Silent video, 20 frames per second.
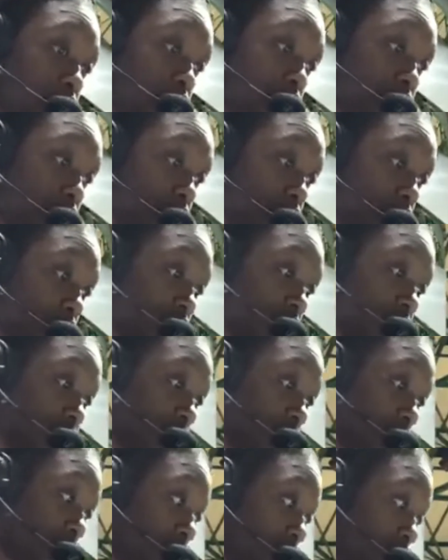She do what she have to
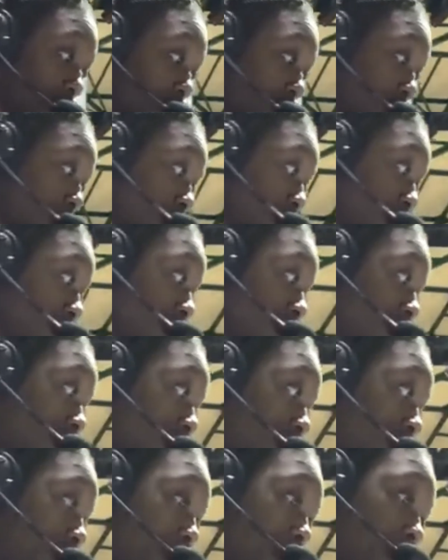do. She
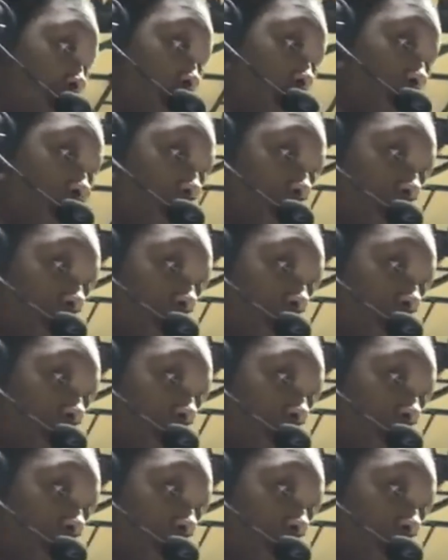execute